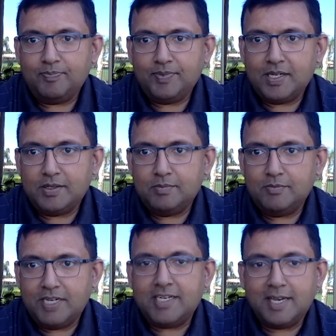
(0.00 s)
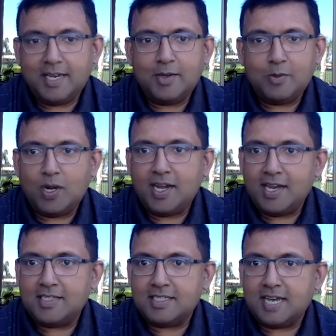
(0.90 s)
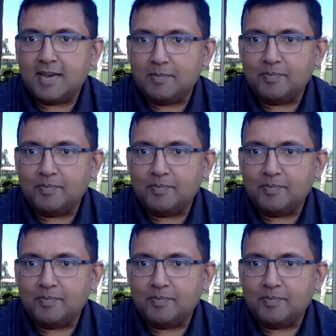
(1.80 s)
And we're taking it one day at a time.